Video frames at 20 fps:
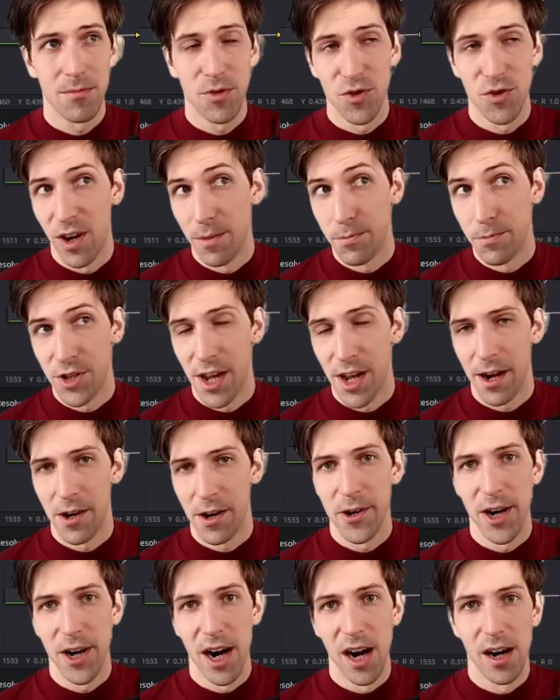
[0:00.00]
drop
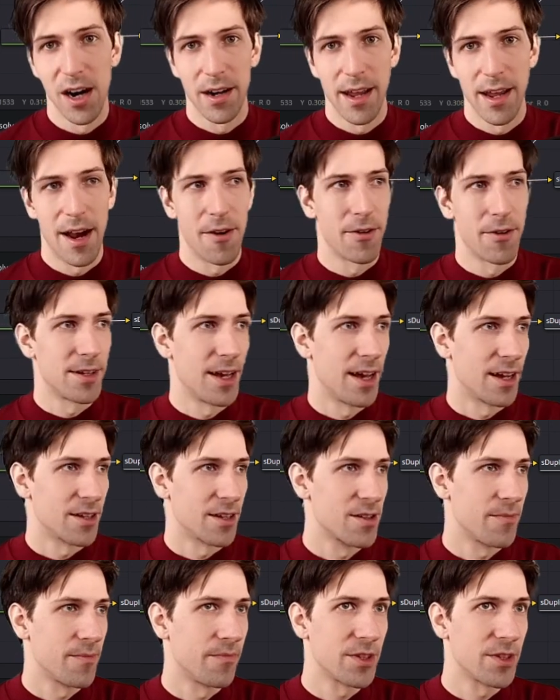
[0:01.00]
shadow on our text.